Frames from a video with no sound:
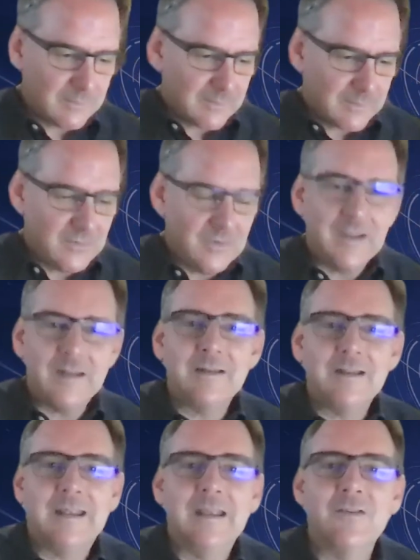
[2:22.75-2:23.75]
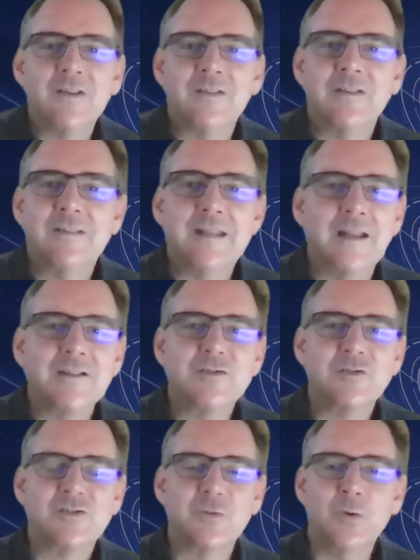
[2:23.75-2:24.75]
can you tell us your
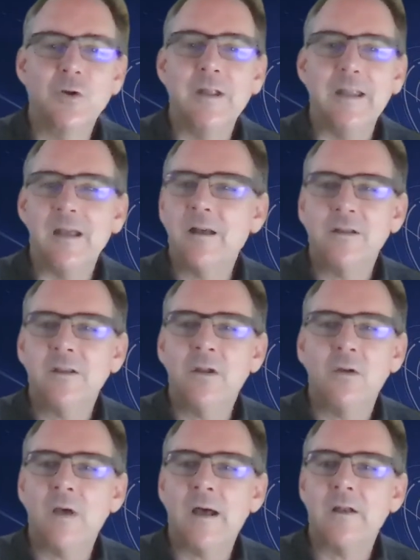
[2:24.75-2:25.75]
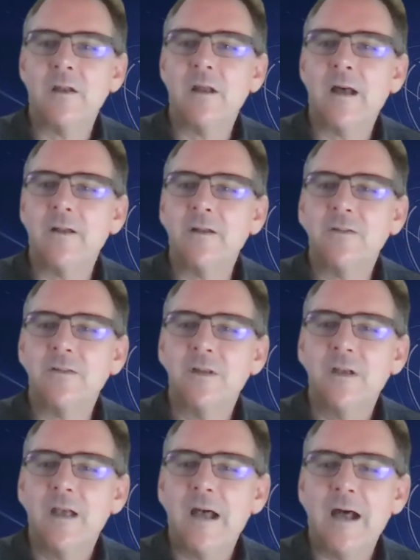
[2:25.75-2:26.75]
story? How did
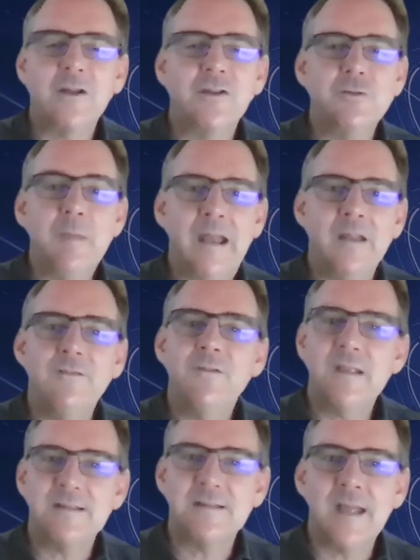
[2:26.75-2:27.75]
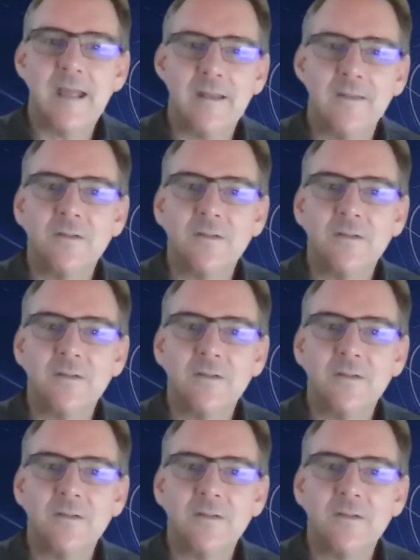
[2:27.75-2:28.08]
you manifest that?